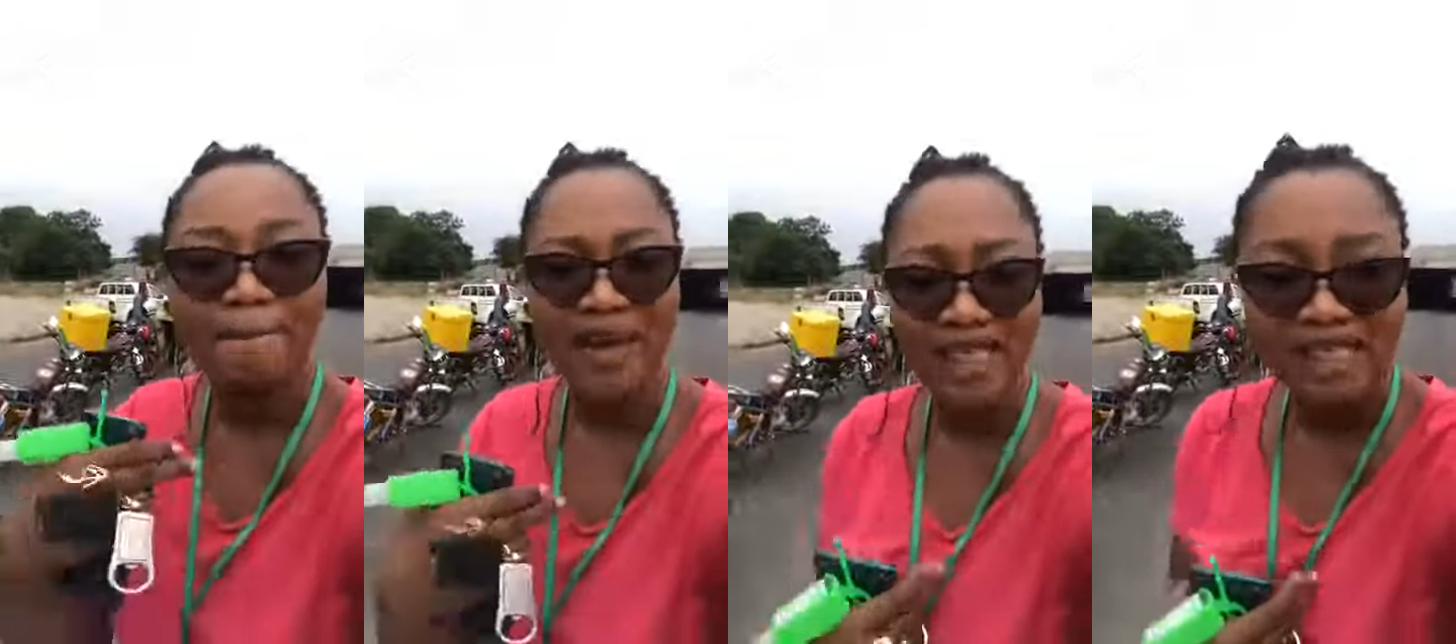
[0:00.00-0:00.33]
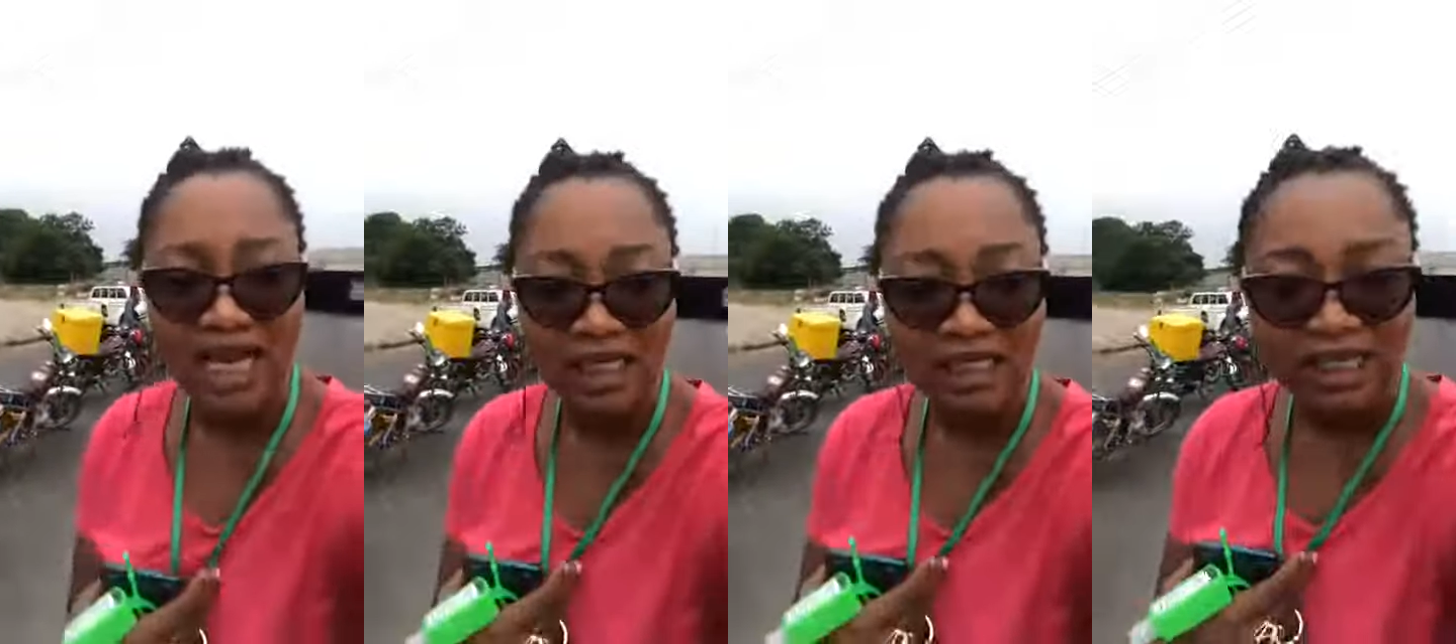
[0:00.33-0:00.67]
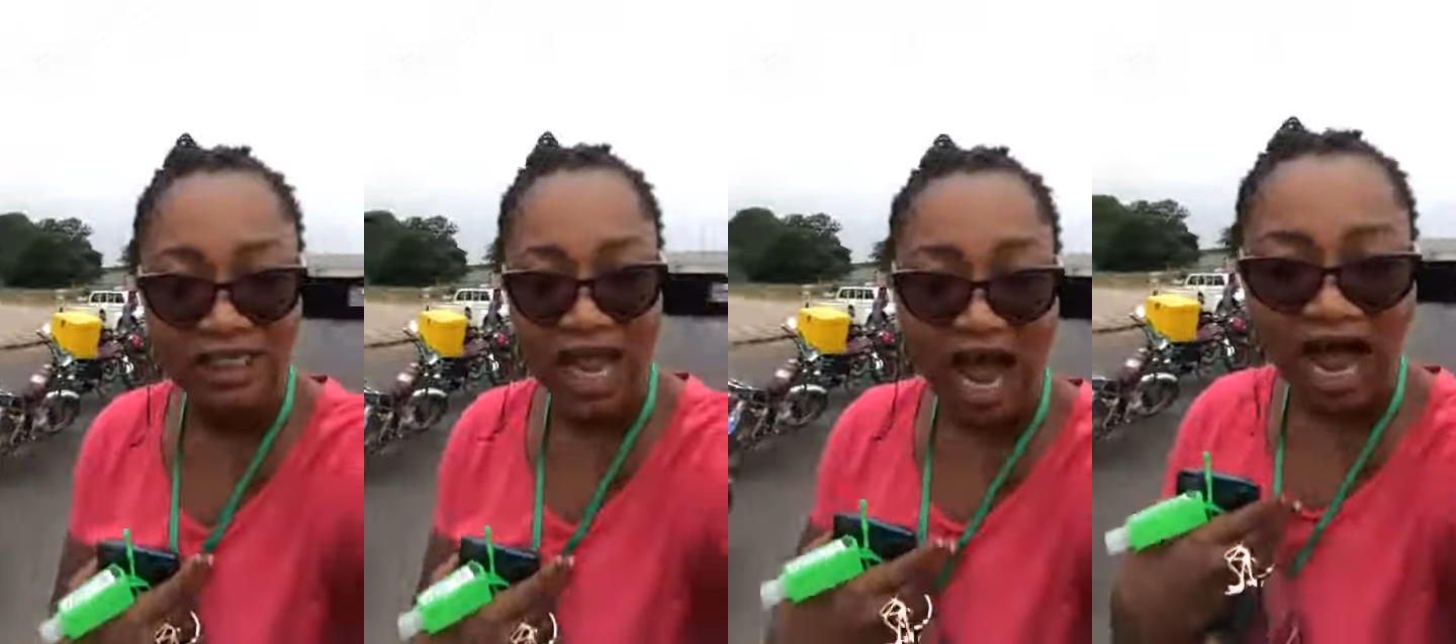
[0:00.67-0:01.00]

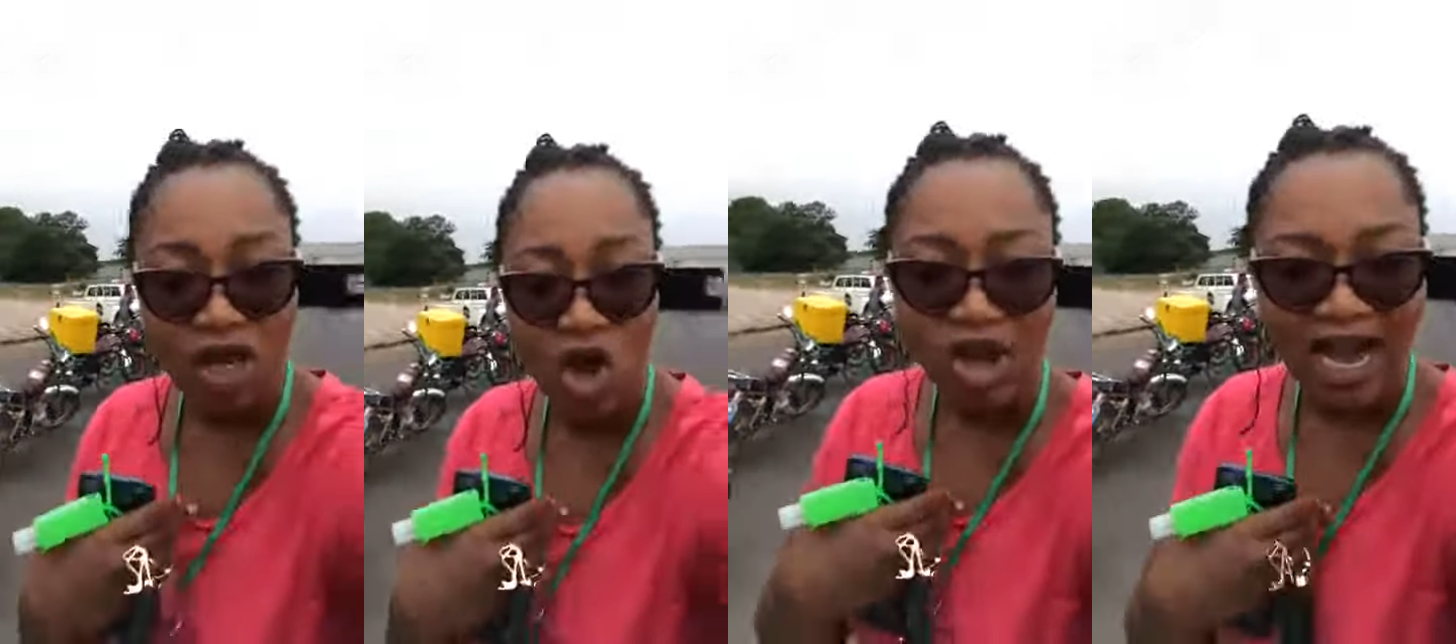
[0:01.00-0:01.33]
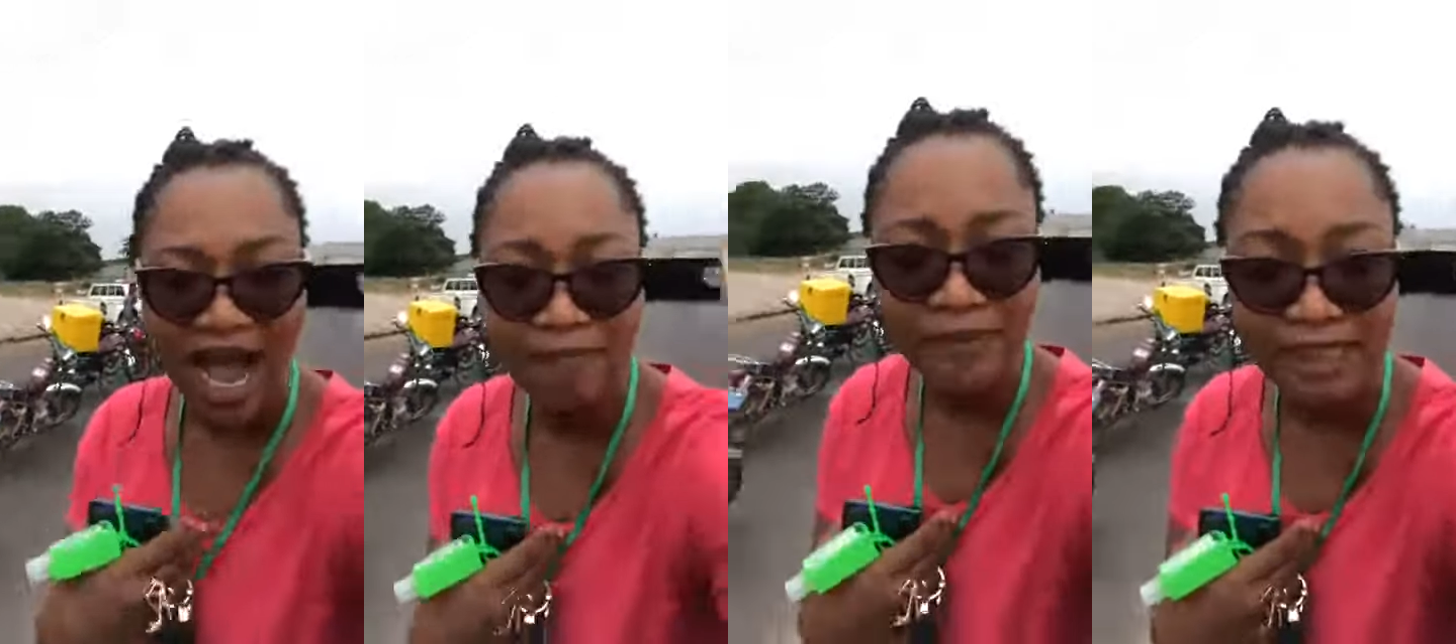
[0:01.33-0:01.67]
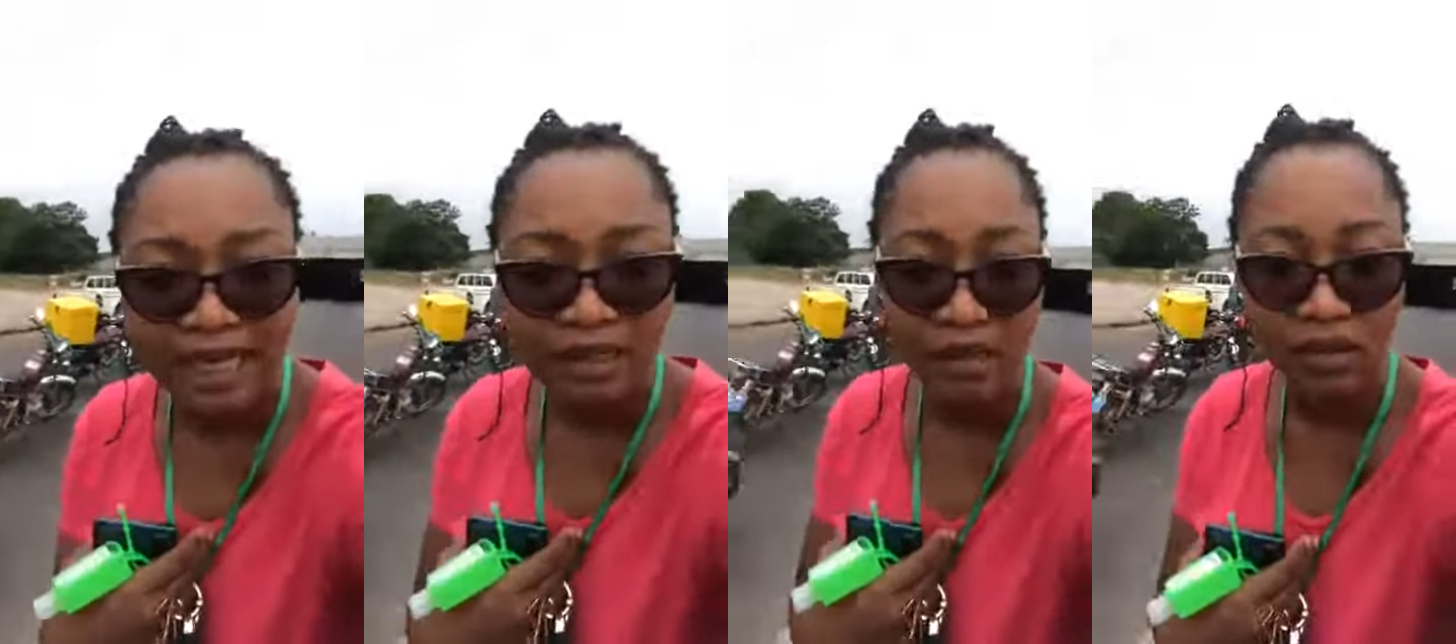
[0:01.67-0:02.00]
Businesses are
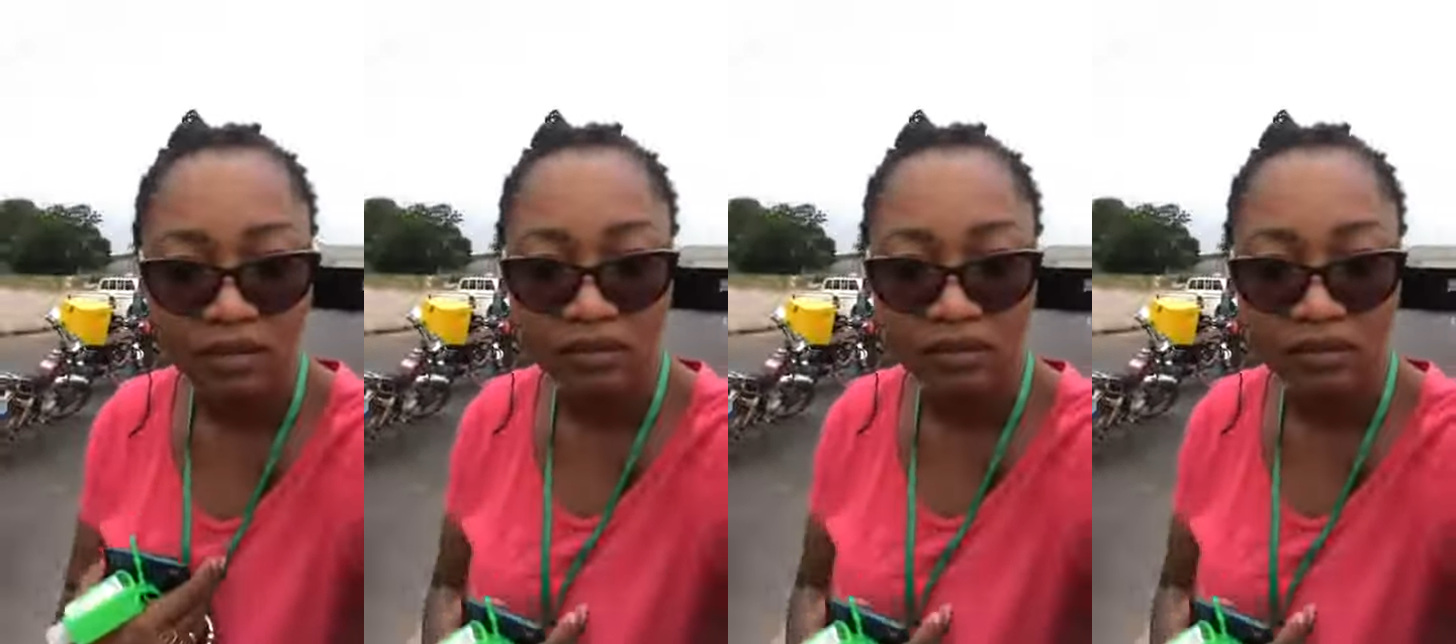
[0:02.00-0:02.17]
collapsing.